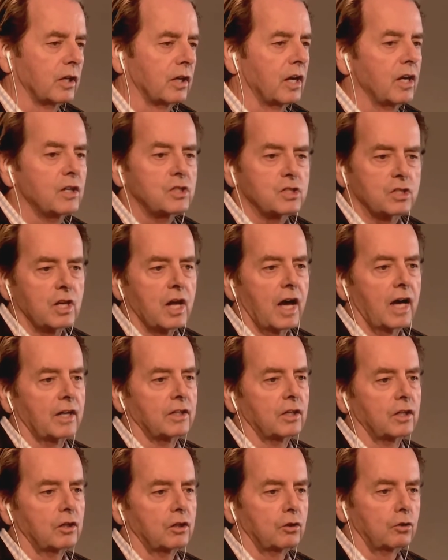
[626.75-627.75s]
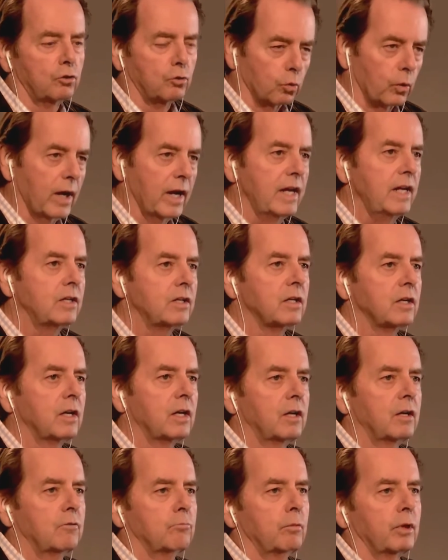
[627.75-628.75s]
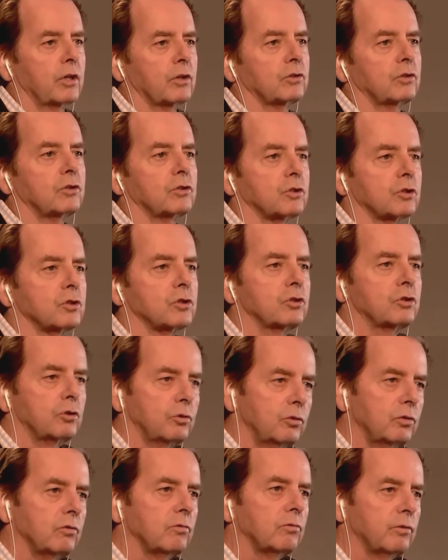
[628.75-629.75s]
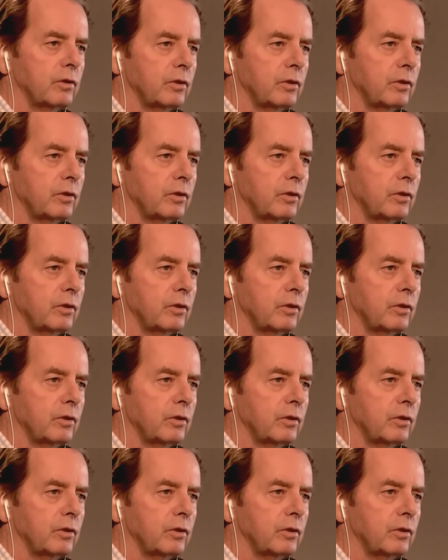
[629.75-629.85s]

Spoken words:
It's not great because it's a student film.